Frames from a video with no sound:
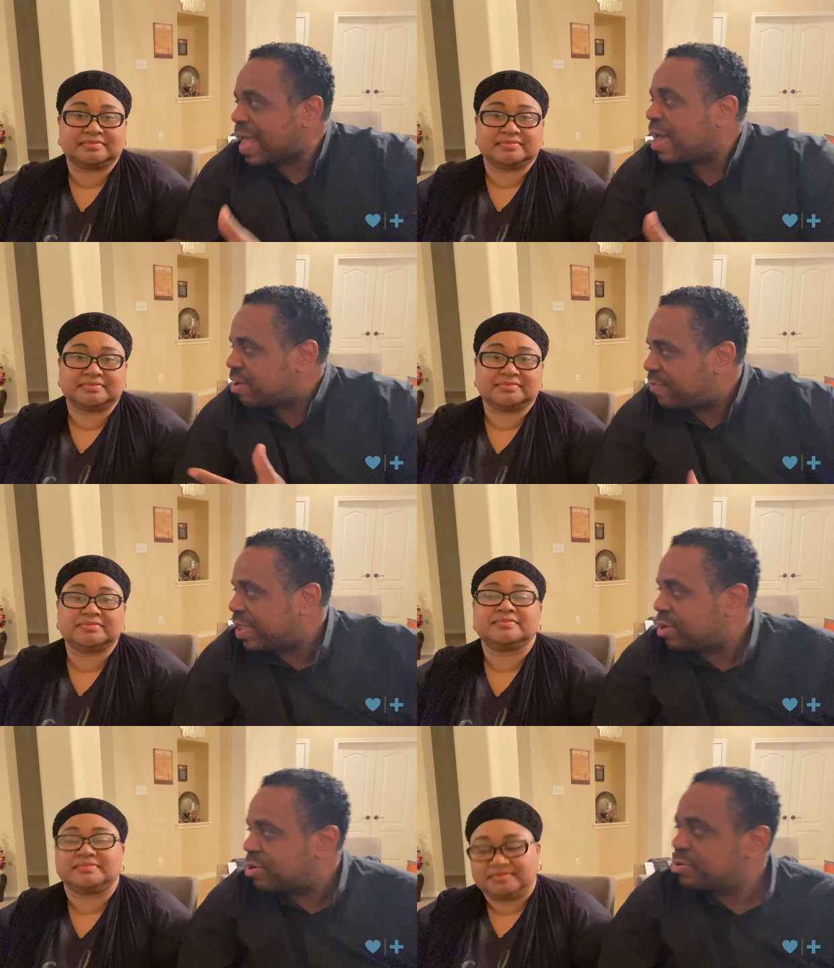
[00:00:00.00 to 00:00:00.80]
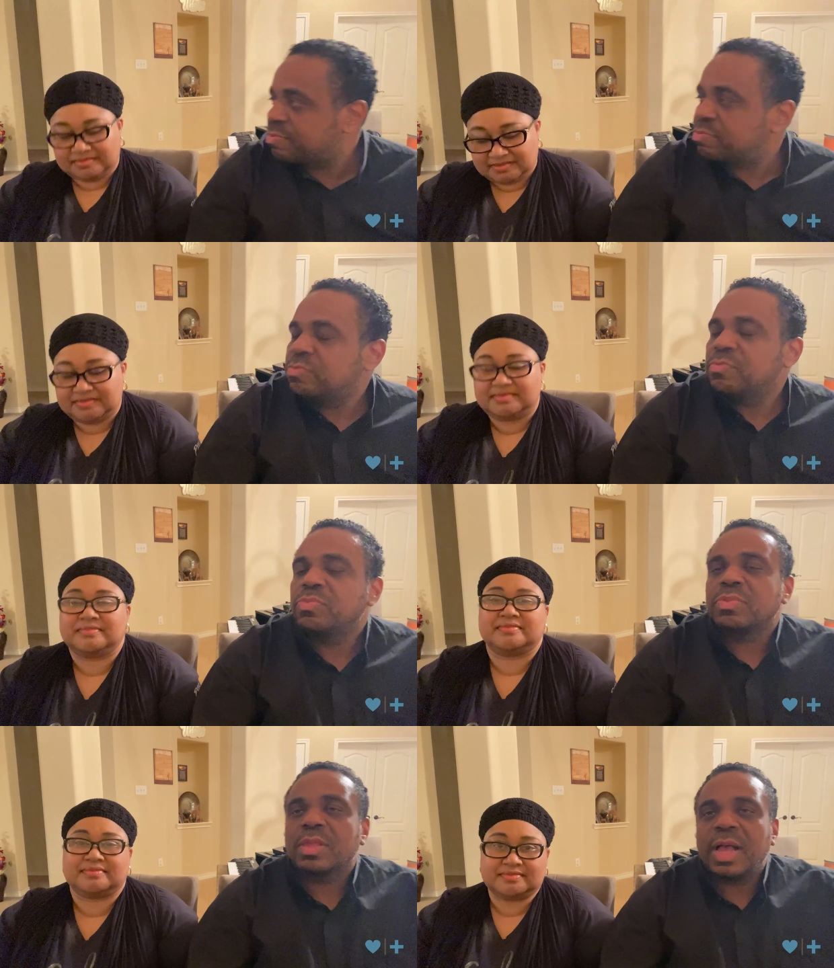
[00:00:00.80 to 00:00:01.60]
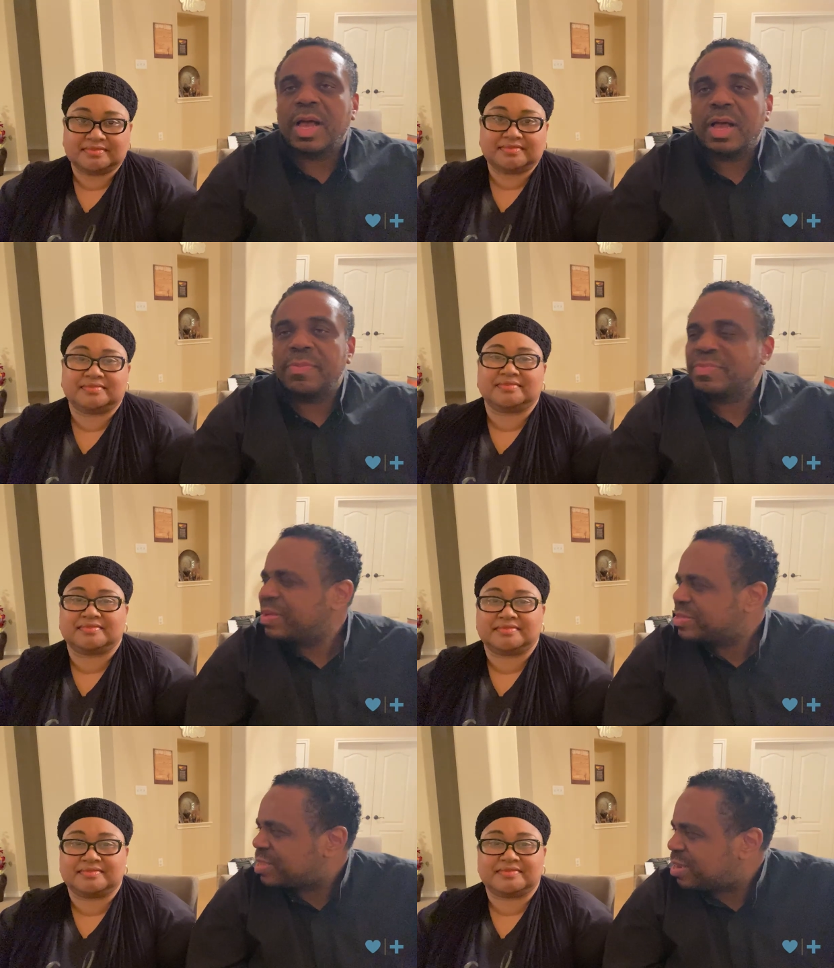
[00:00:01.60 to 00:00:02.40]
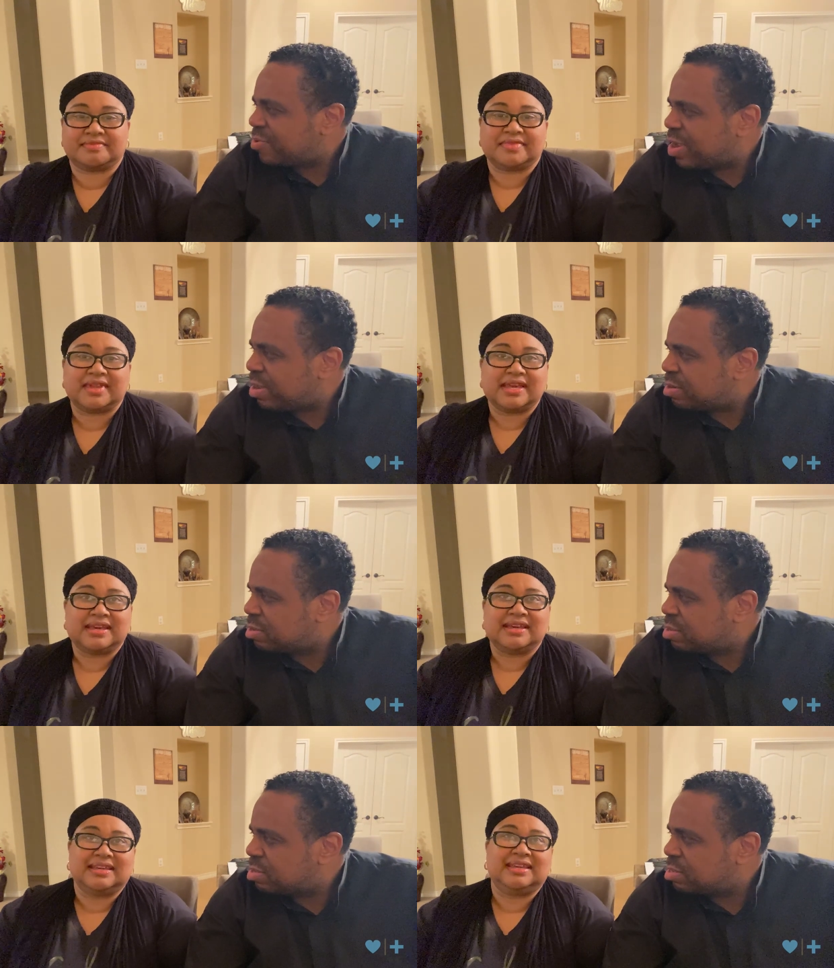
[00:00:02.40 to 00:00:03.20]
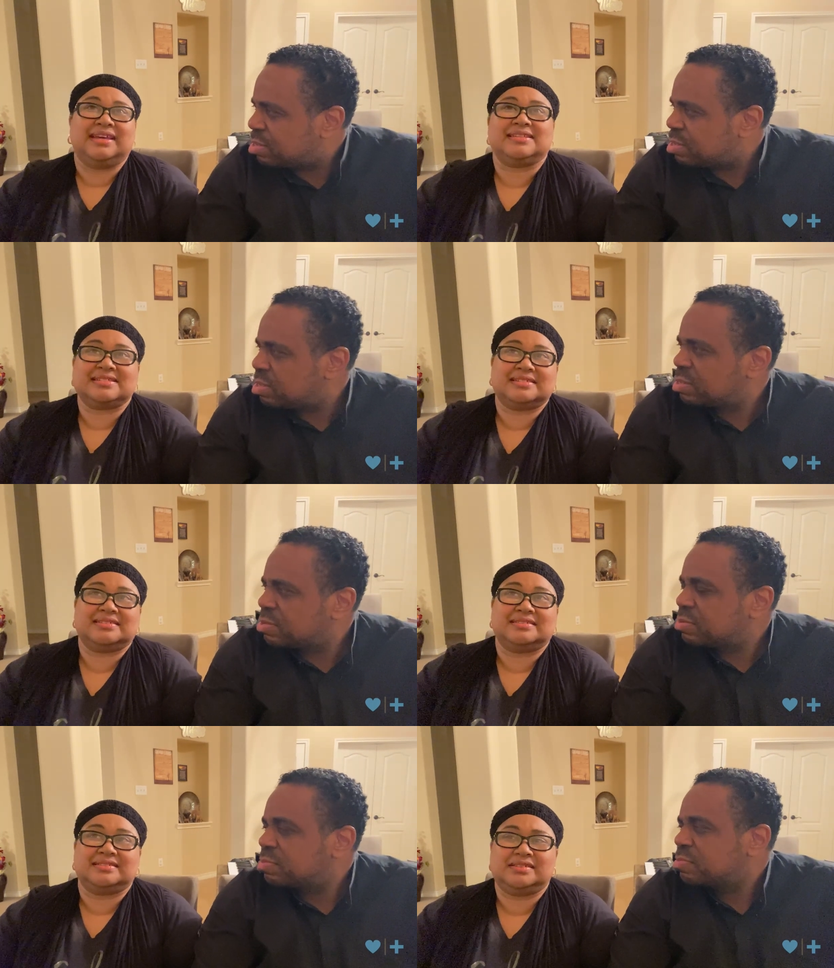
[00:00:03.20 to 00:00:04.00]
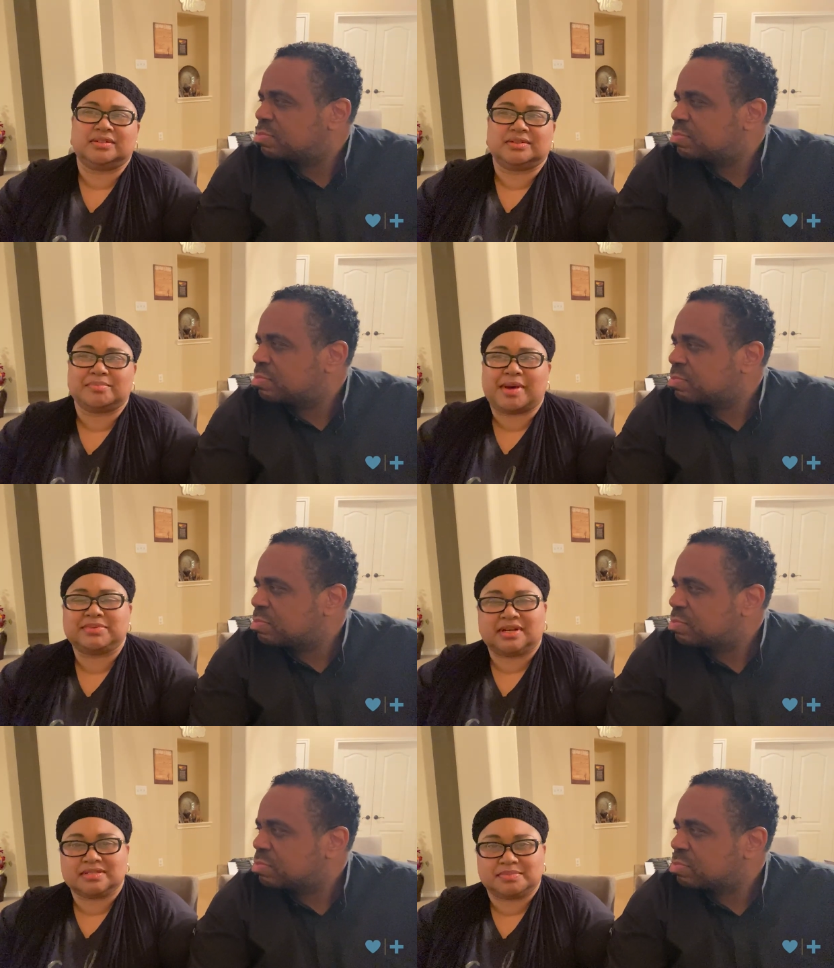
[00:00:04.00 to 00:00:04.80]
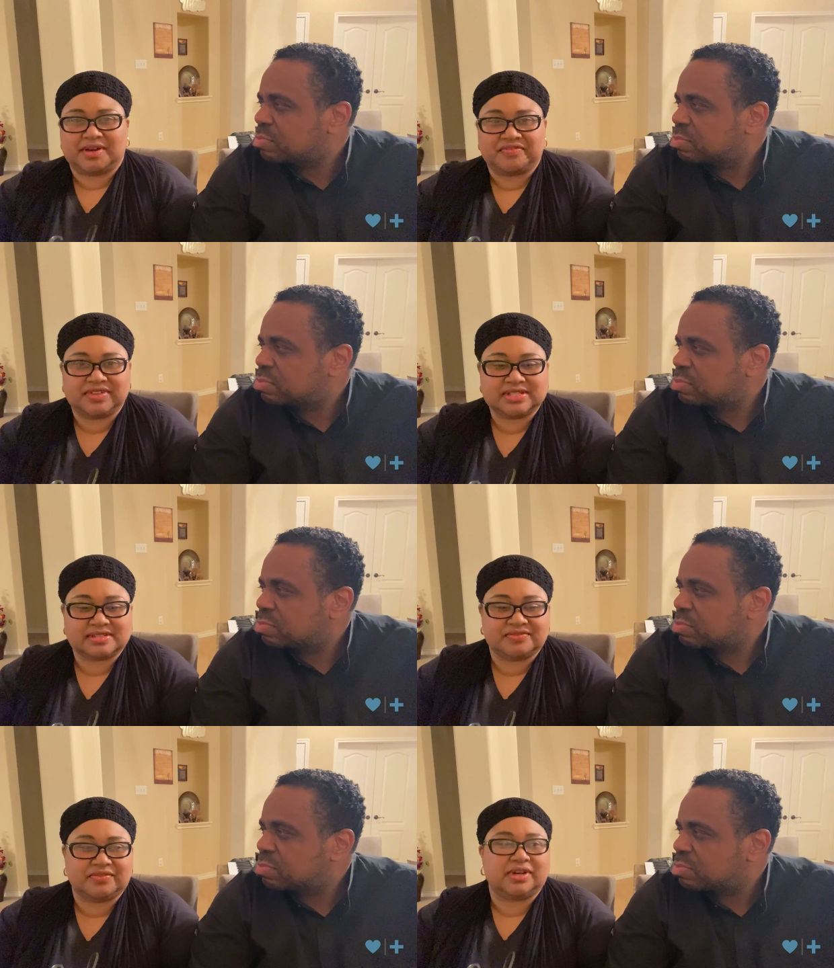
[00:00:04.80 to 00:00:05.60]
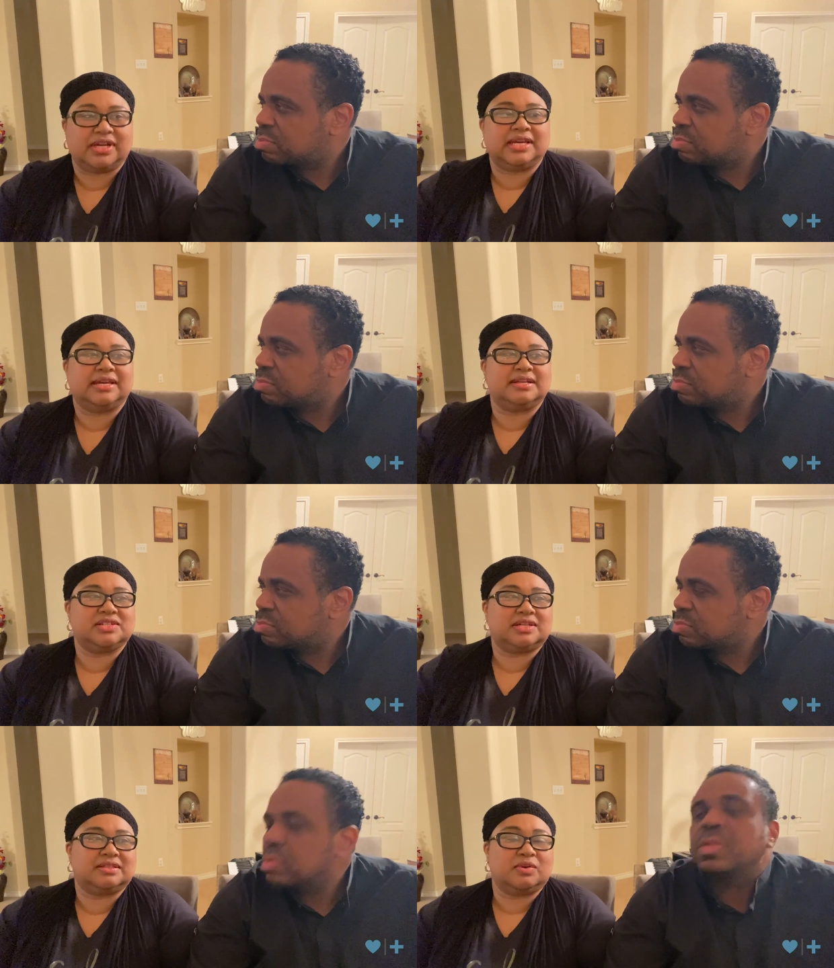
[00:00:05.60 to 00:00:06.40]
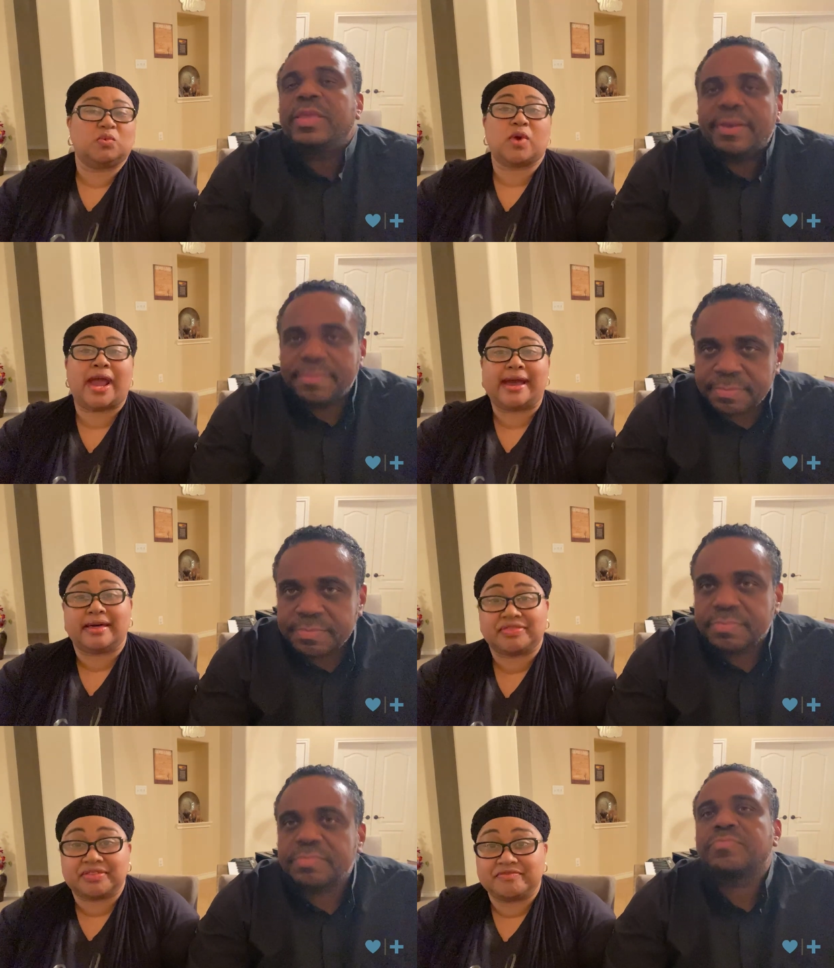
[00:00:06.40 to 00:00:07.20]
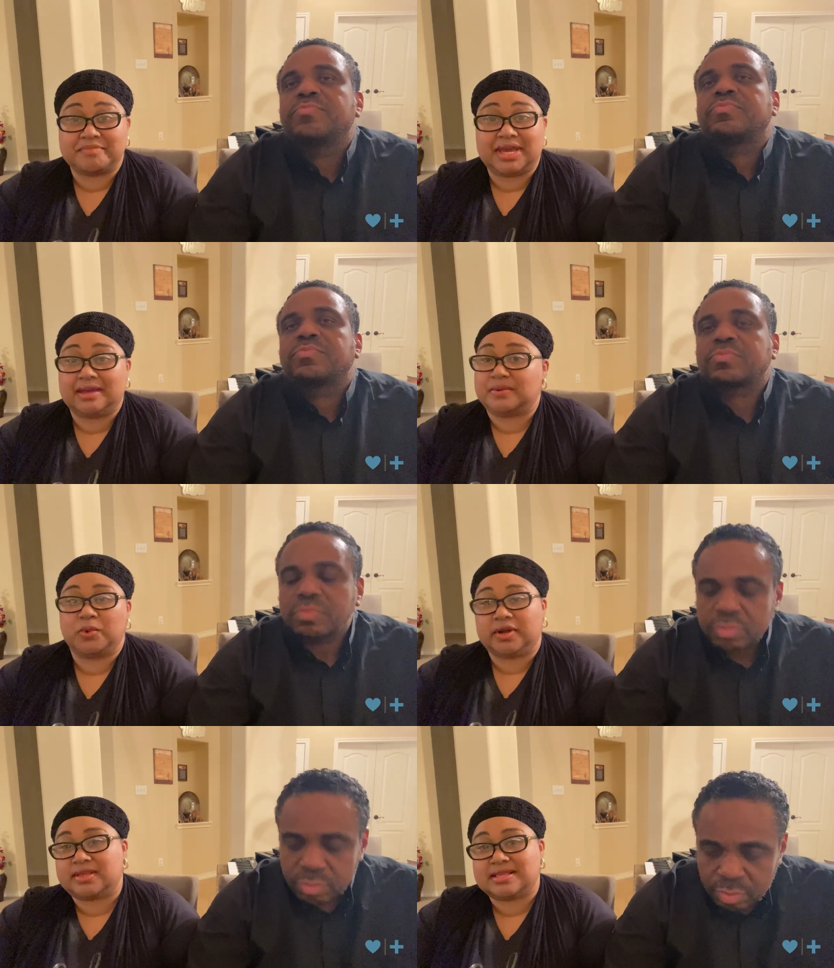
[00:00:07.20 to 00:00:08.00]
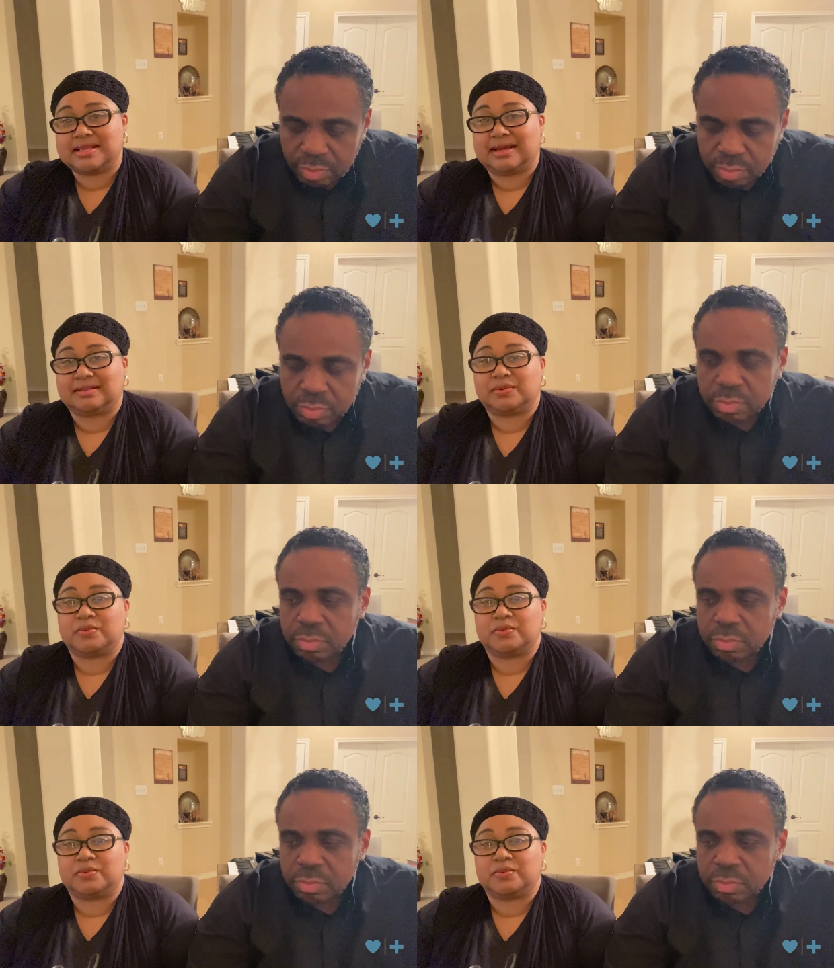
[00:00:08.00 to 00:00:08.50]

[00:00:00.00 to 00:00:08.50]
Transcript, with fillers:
Speaker 1: out of anger. Am I saying that right?
Speaker 2: Yes, and you know, the Bible talks about fits of rage and the wrath of man worketh not the